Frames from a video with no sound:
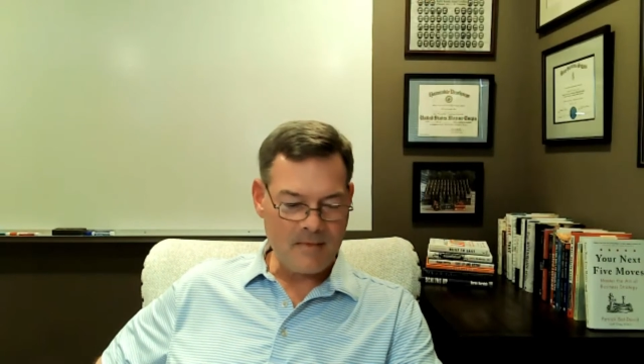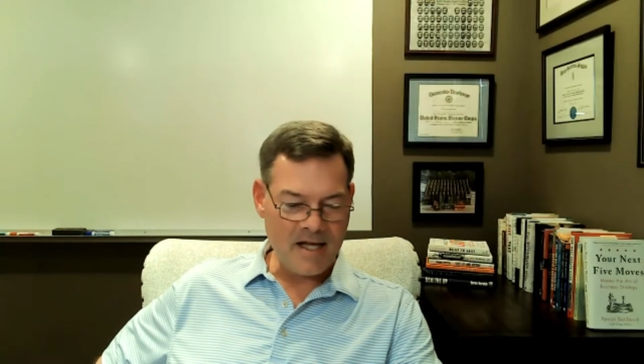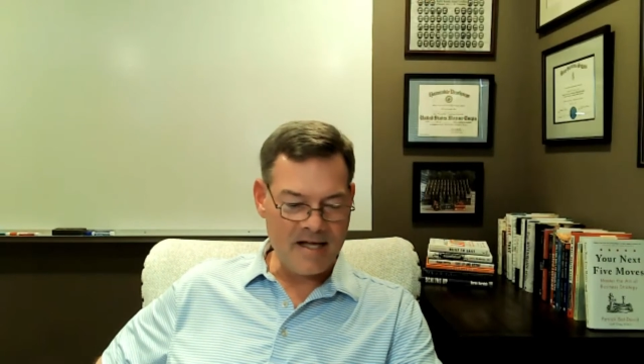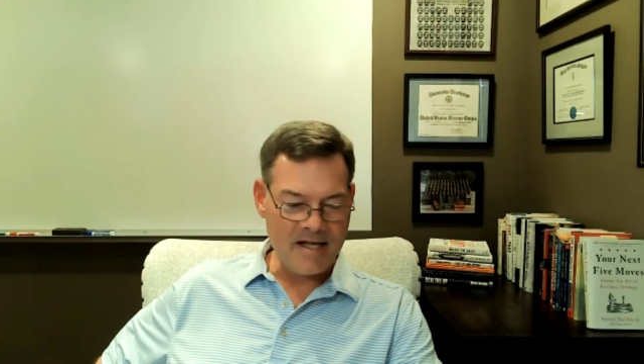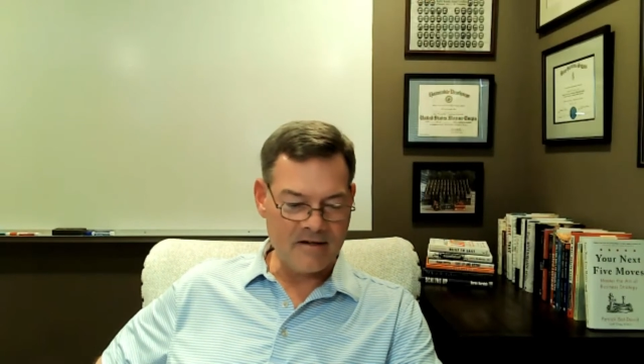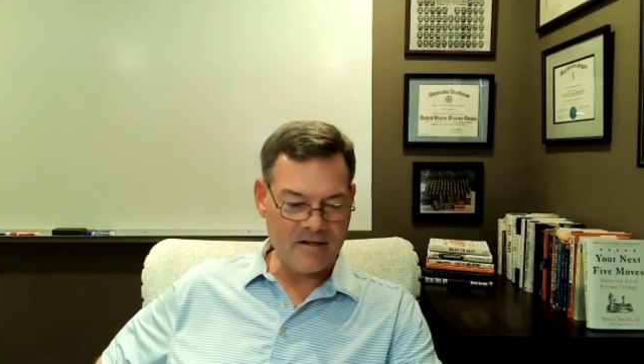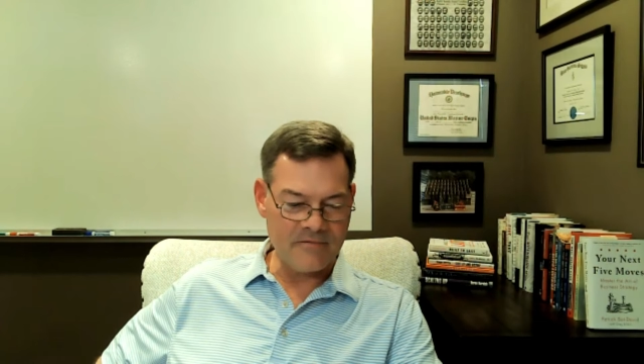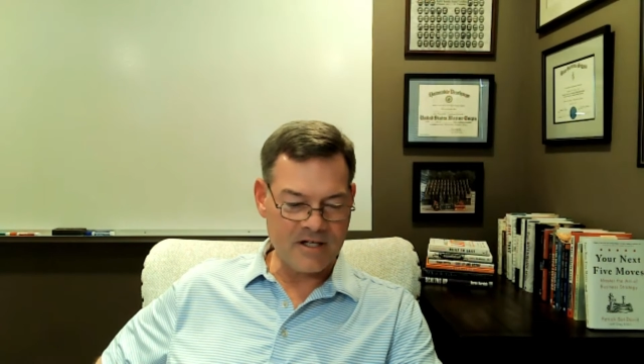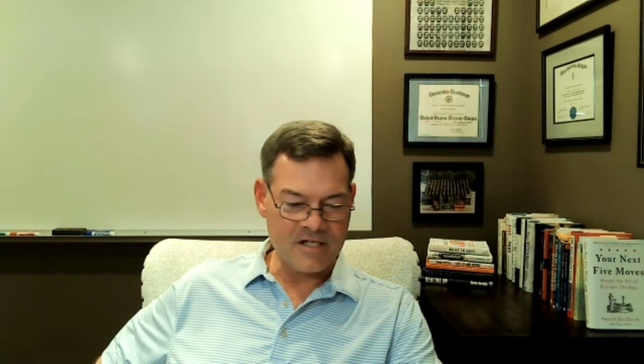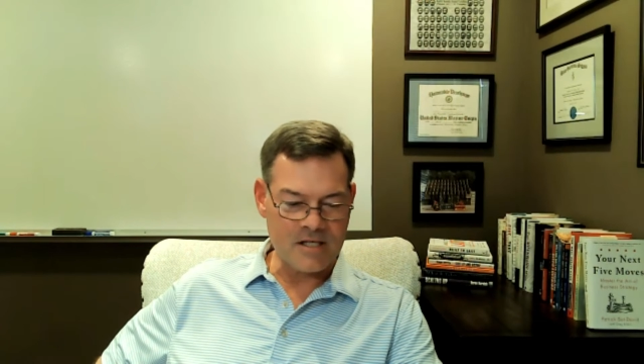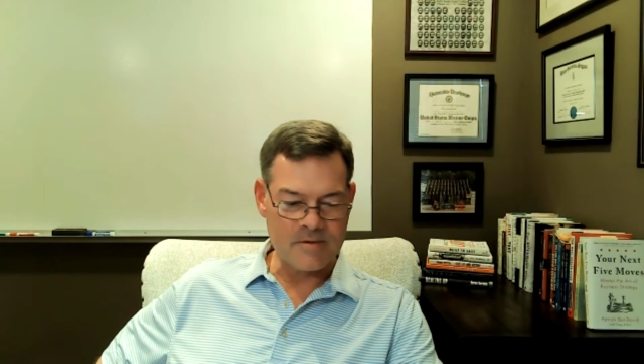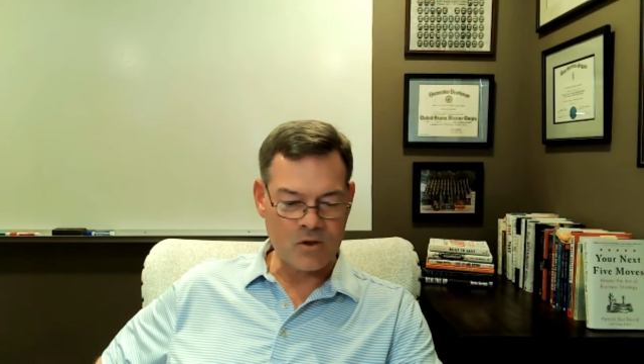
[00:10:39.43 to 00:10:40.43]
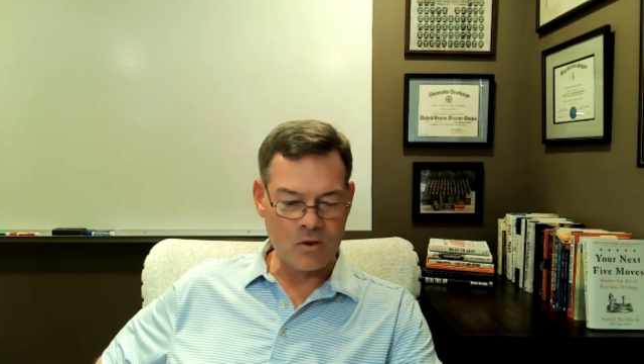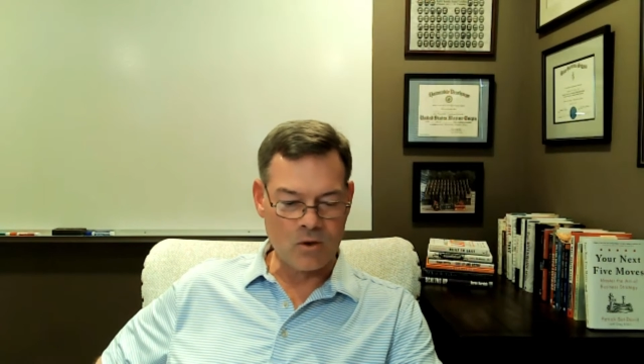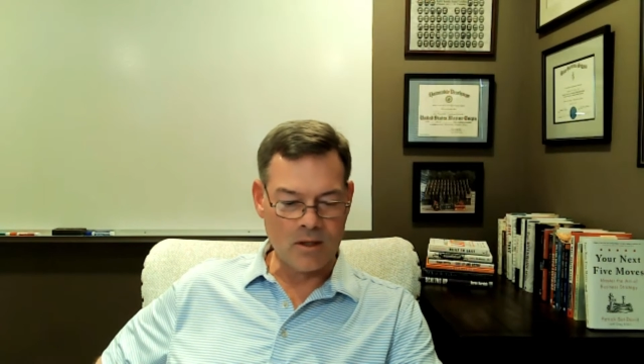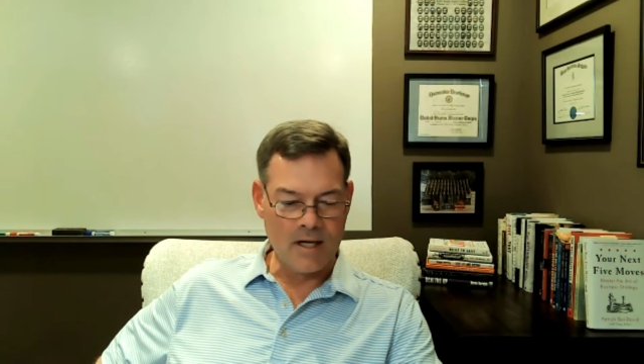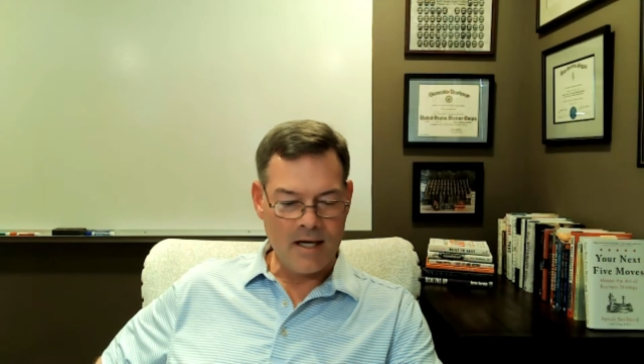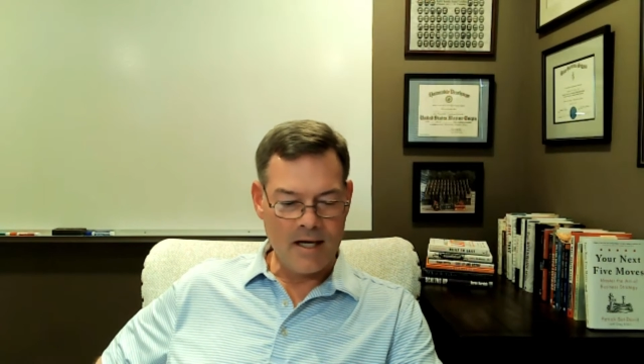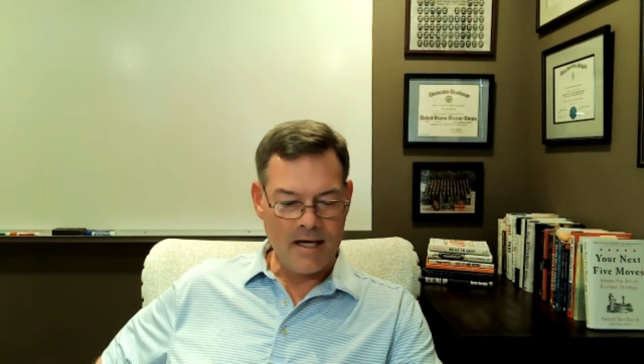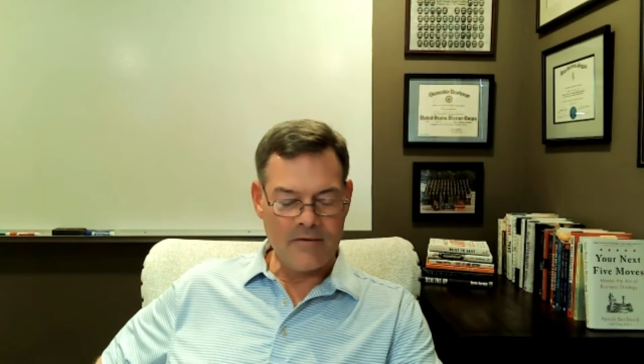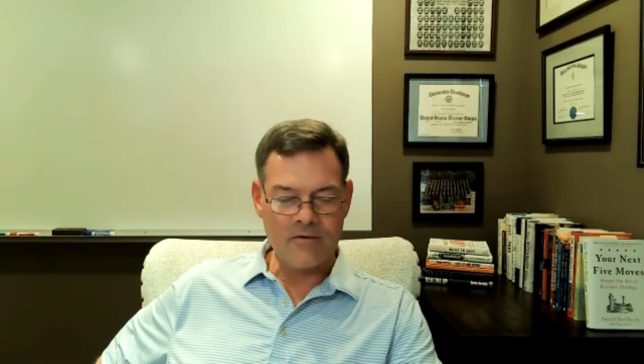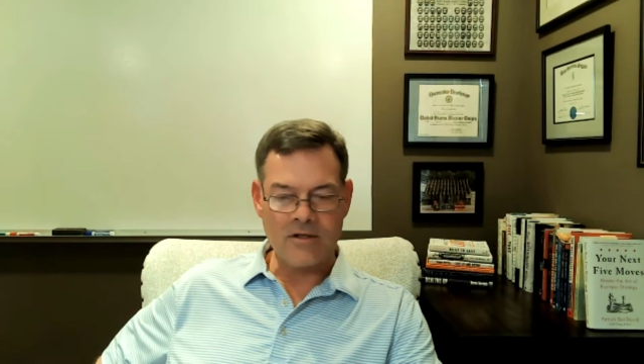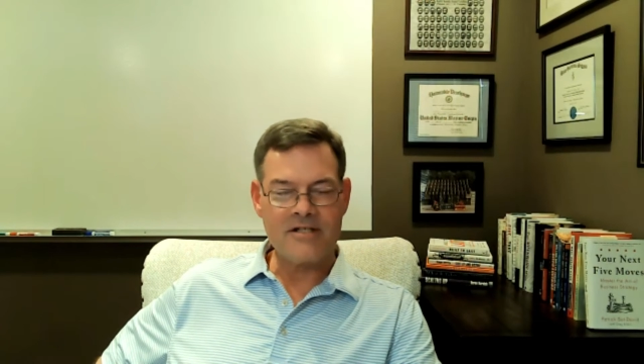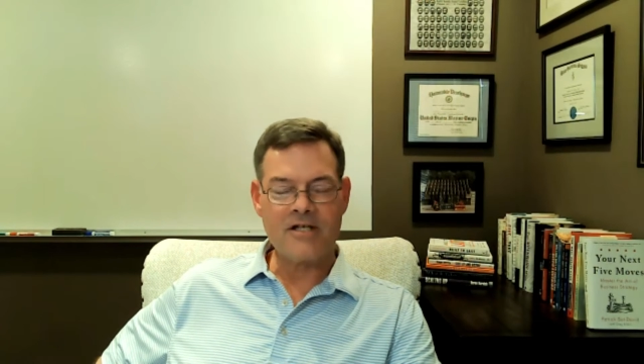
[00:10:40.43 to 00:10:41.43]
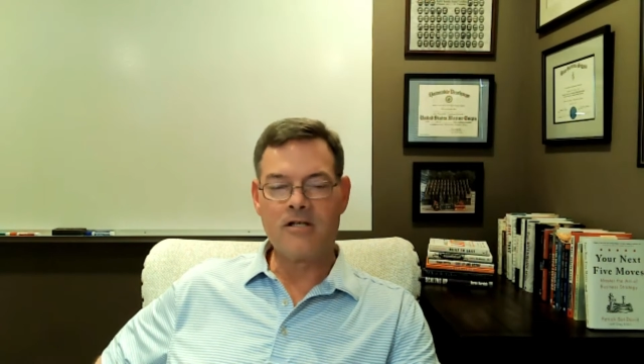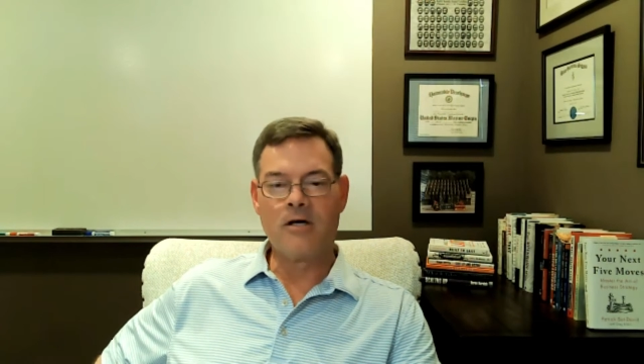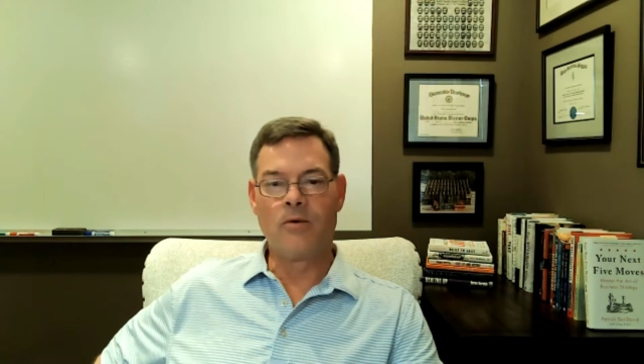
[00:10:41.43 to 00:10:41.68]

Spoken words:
and finished up school and really didn't know